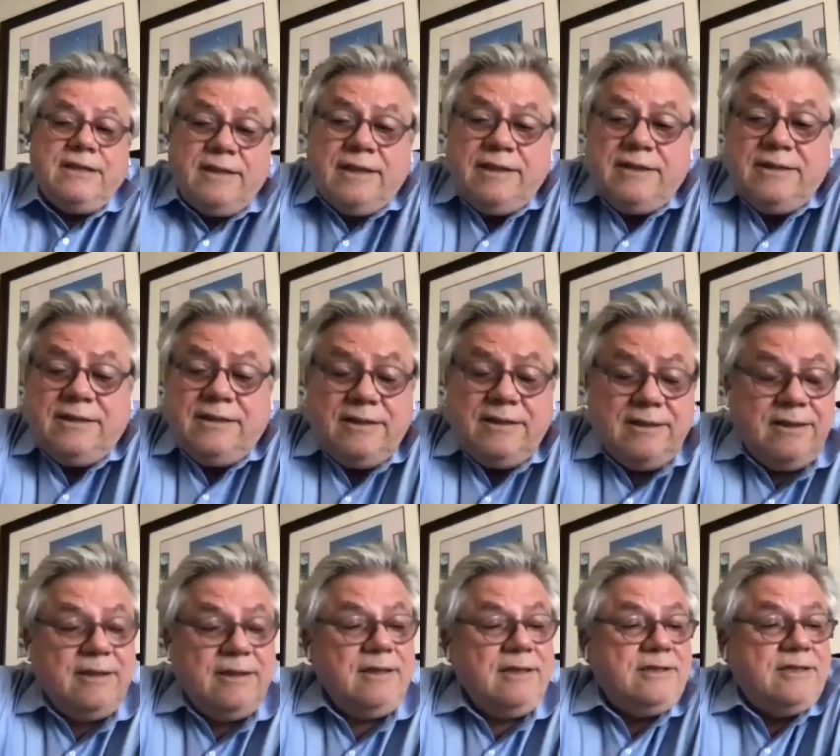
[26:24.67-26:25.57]
No,
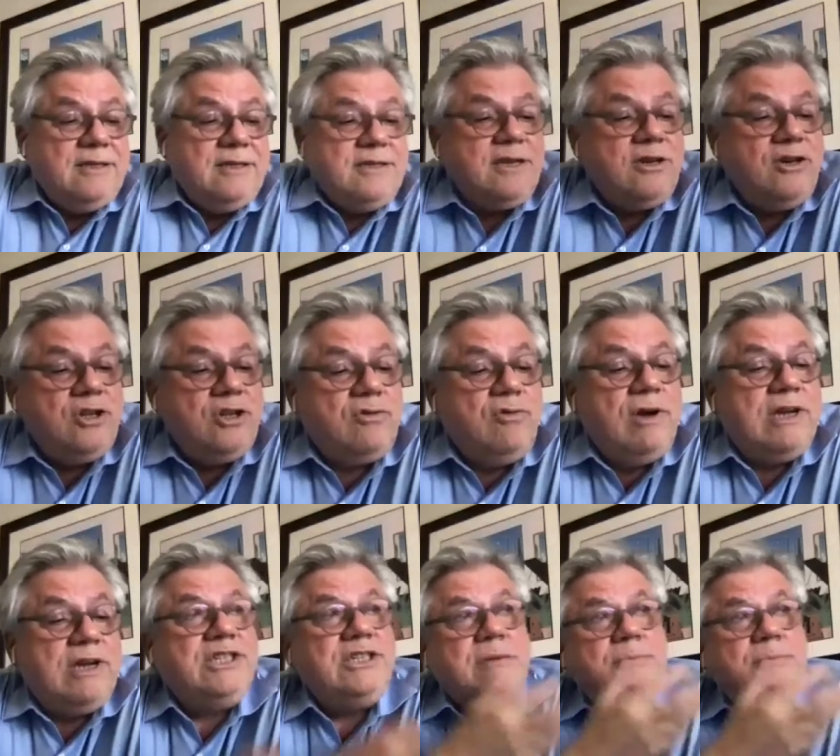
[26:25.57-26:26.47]
and this is a
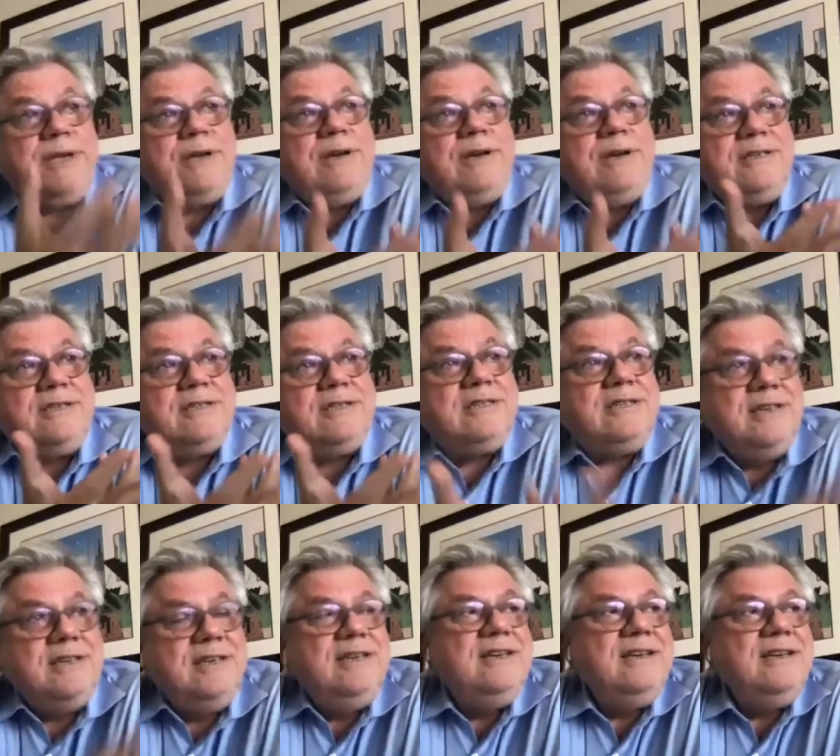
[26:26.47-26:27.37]
good question
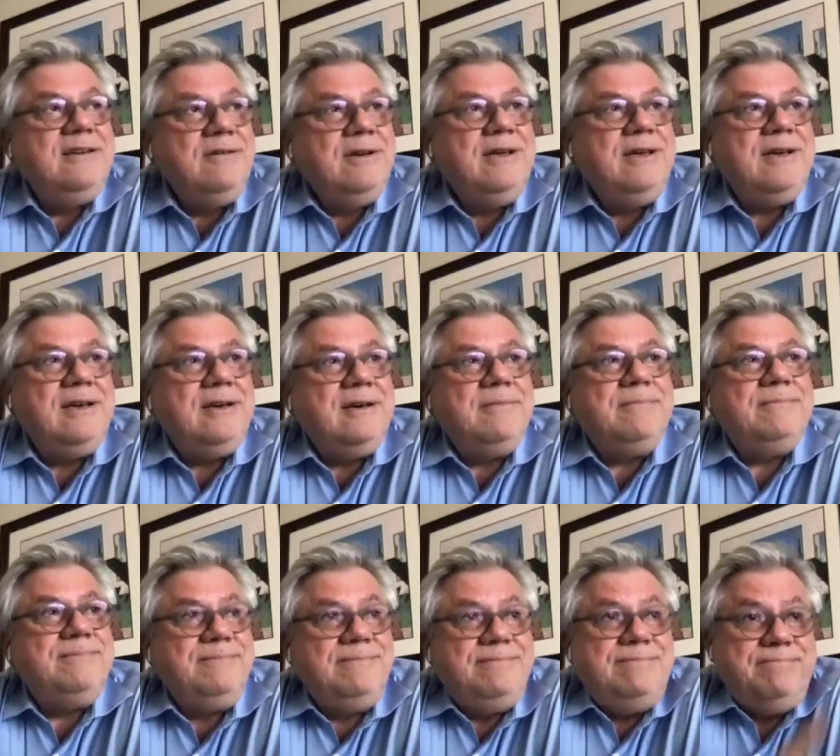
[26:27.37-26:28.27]
because
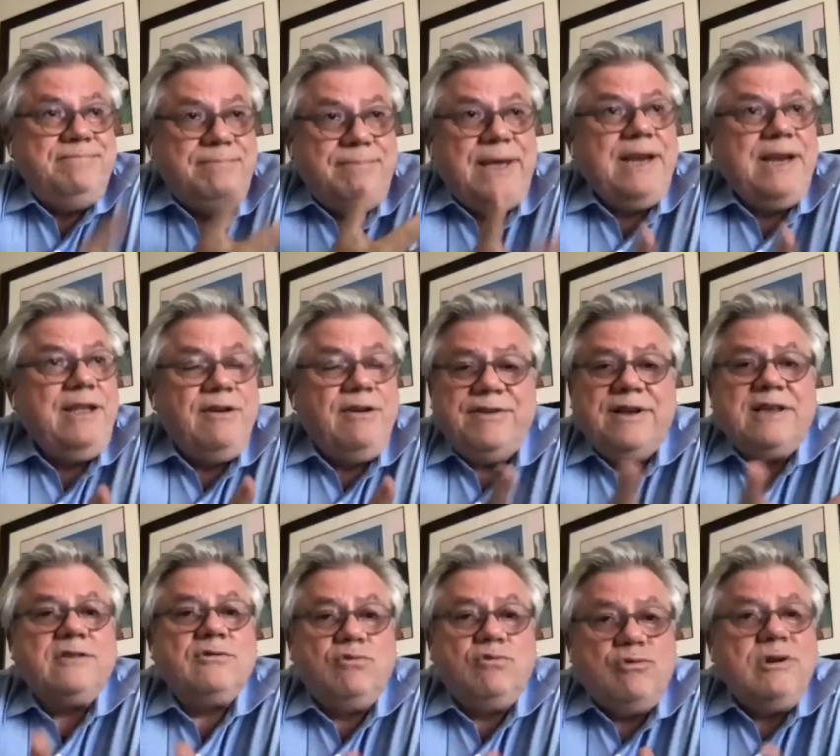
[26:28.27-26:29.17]

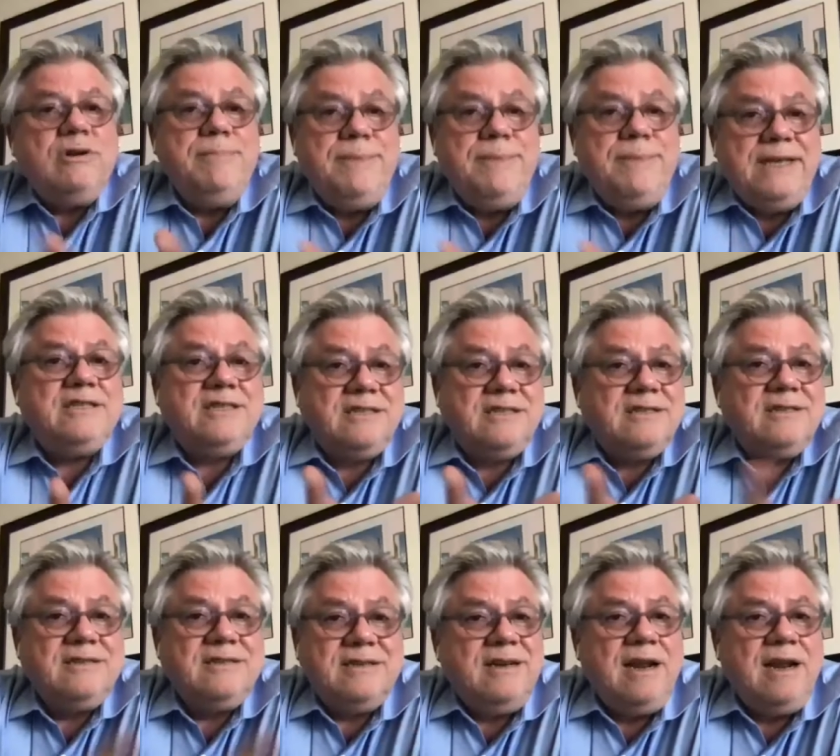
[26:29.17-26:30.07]
many of us will
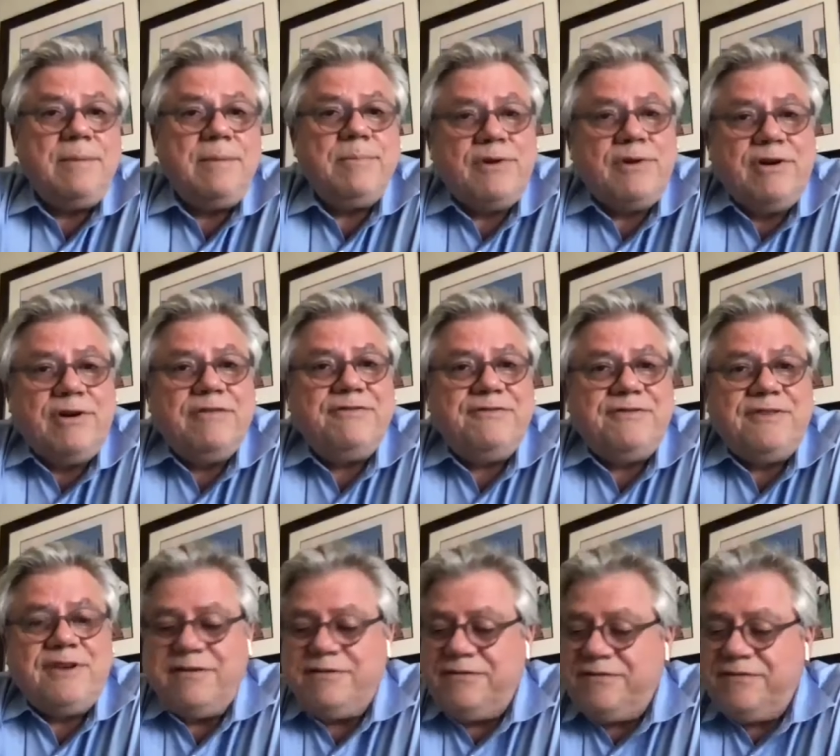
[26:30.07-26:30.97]
miss a
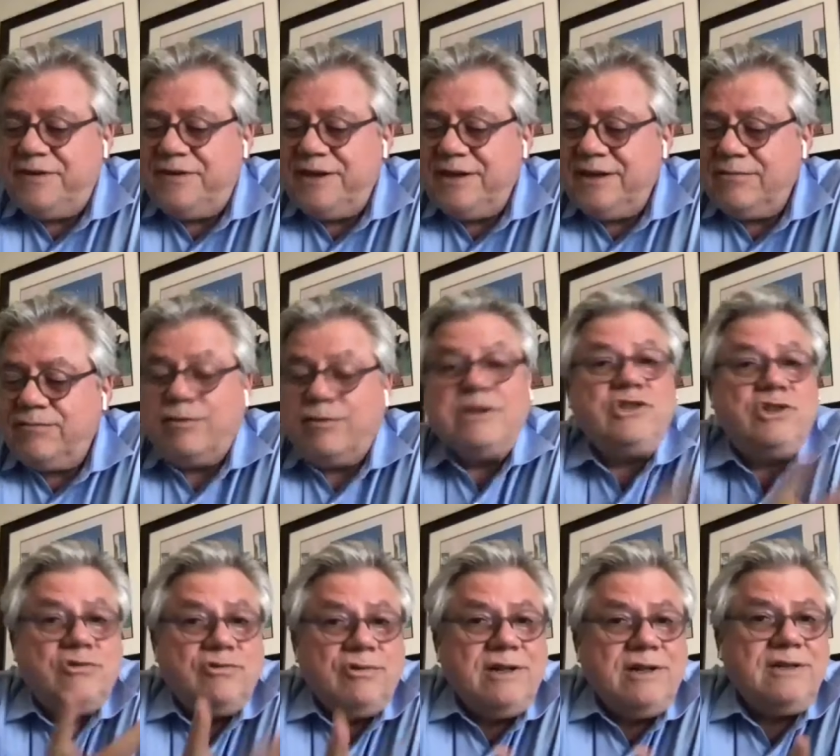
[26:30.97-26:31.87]
number of
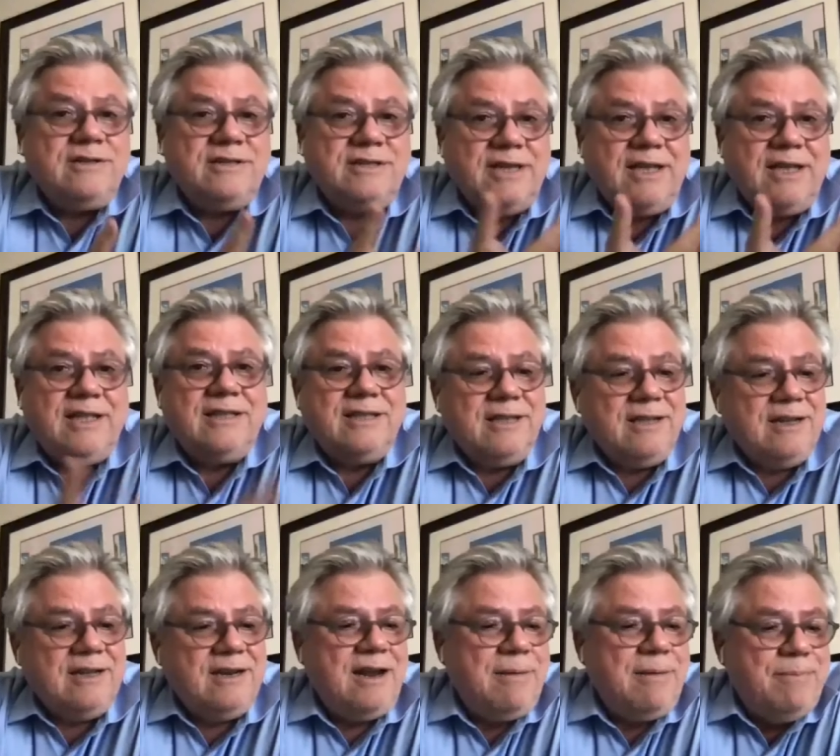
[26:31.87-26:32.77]
rituals
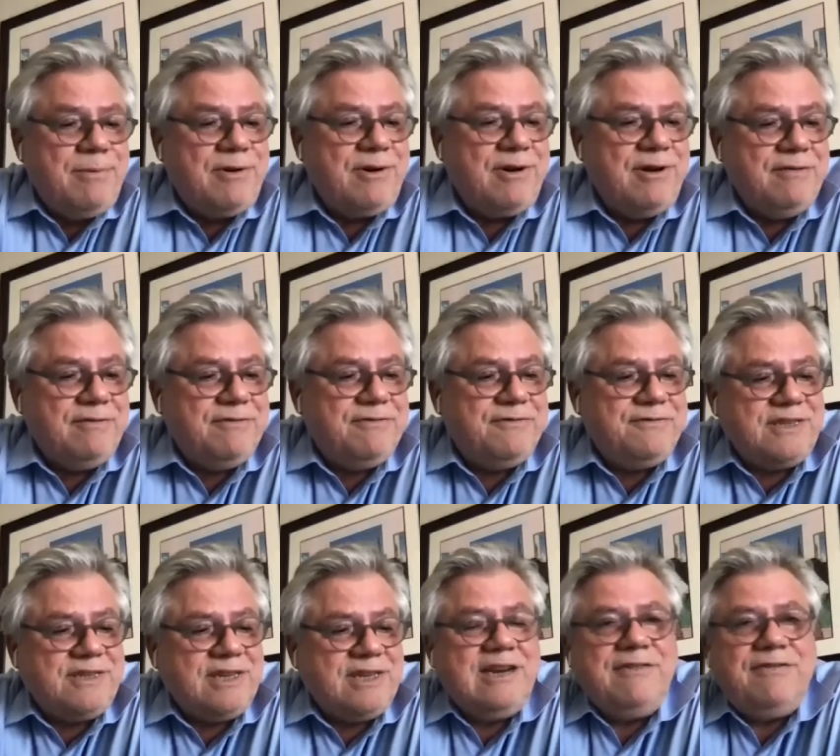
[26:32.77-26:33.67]
and a number
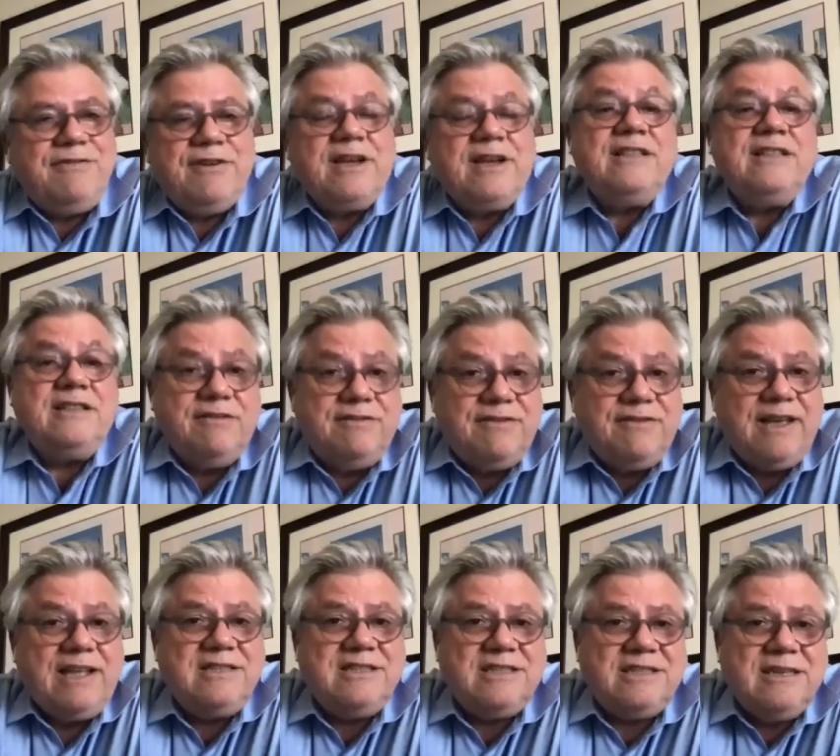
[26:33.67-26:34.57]
of
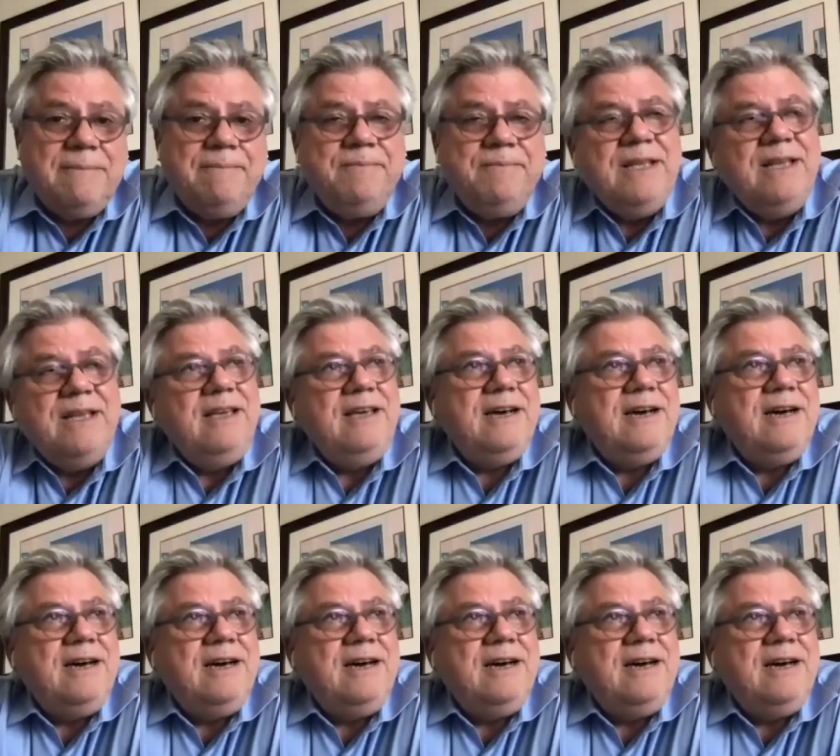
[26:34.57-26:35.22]
significant events.